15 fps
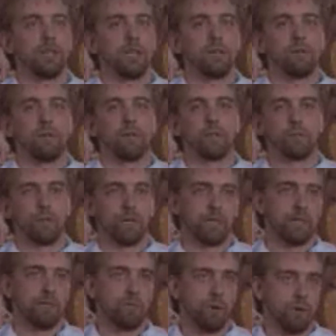and things you really had to
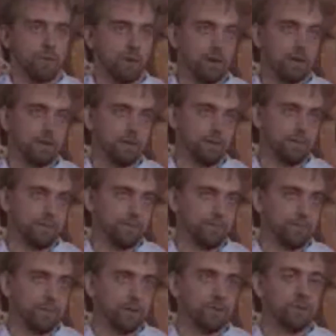give more thought to.
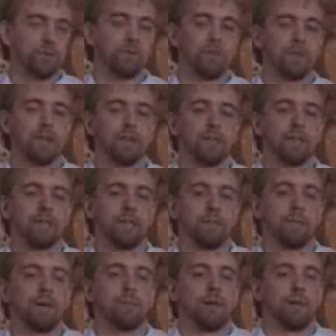So it was a very, in
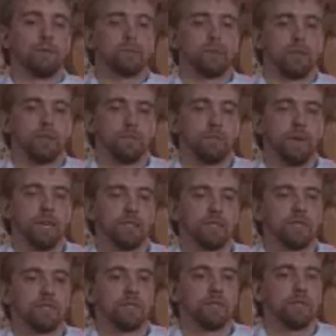my mind, it was one of the
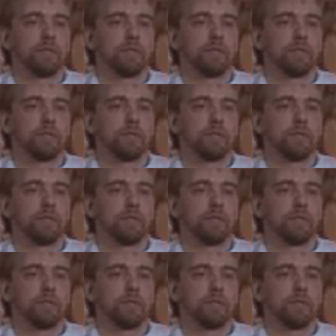best